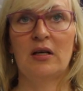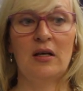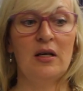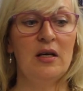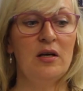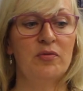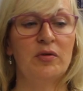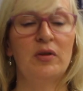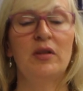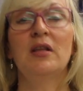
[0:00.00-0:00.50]

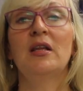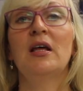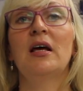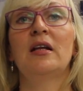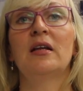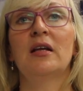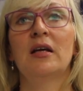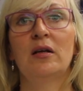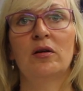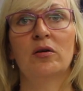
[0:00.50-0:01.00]
even
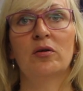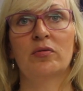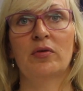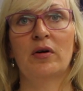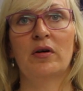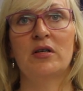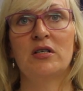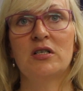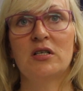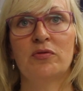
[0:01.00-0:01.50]
then they look
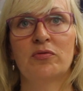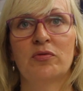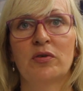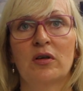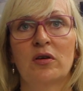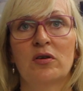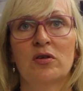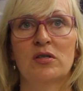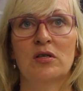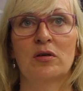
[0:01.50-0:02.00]
very
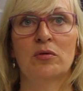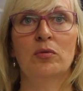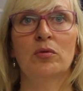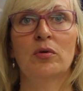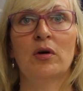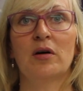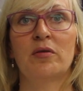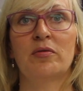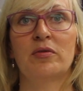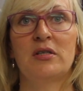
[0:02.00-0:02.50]
different because they're all
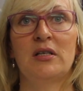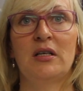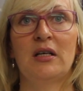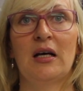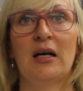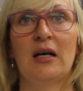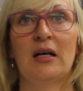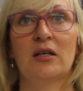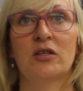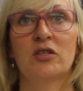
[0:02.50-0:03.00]
covered in
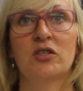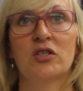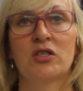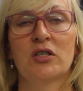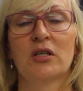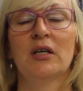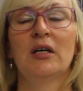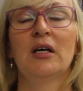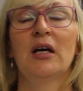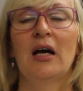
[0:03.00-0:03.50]
ash.